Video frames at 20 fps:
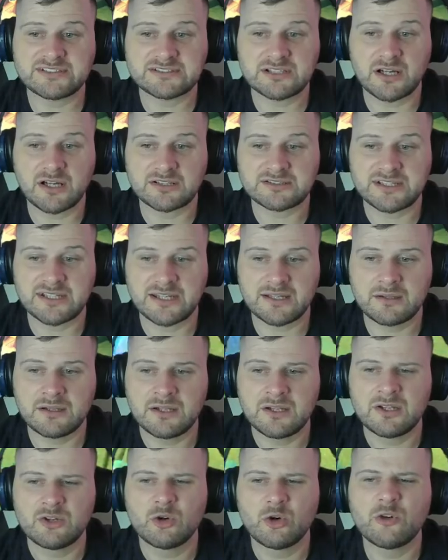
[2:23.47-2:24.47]
restarting.
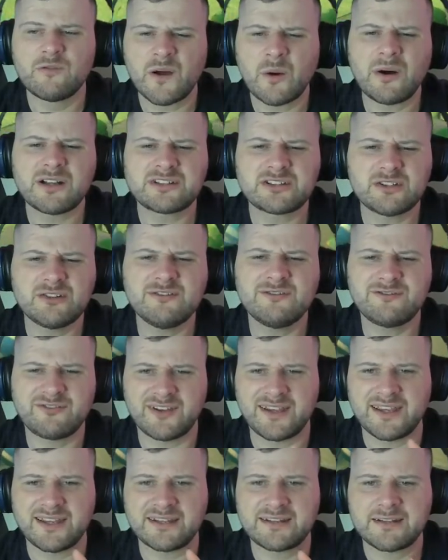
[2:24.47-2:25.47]
Although I do
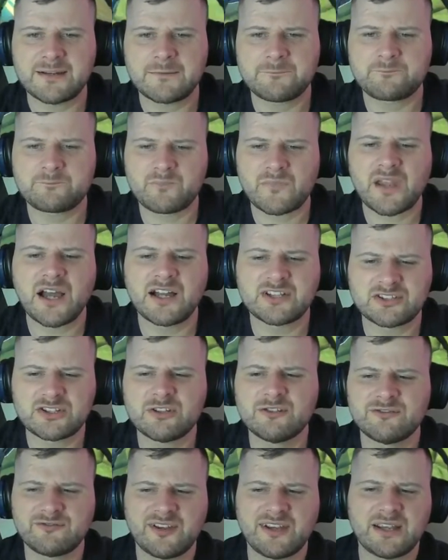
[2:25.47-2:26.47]
think, I
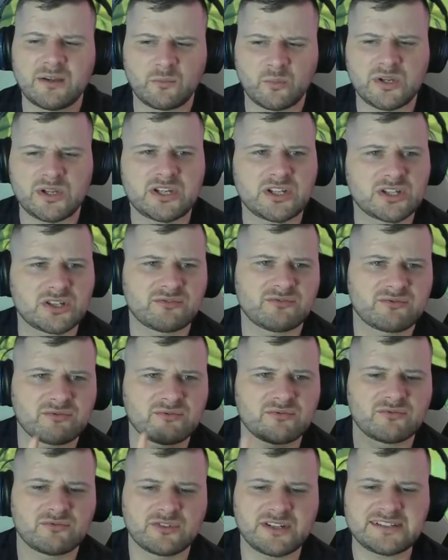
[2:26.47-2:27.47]
do think we could have
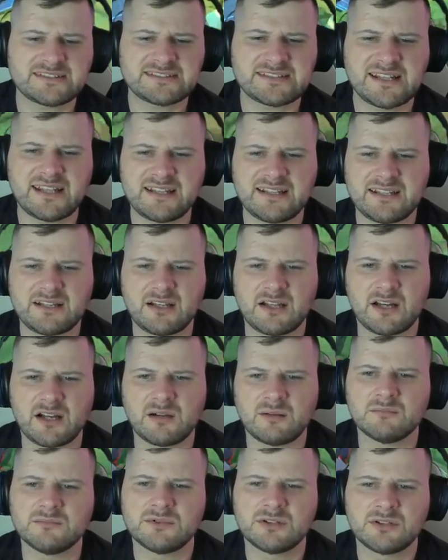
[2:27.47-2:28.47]
reset the
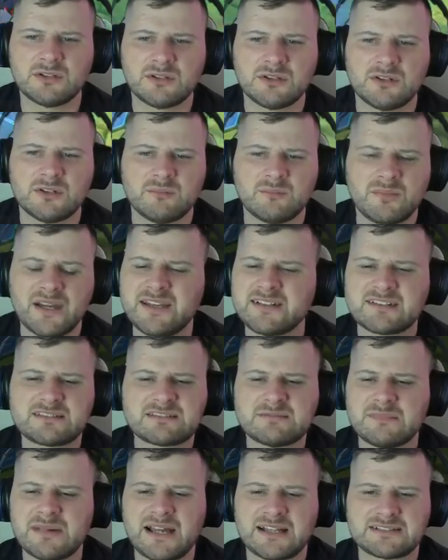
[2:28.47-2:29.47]
alarm, but it doesn't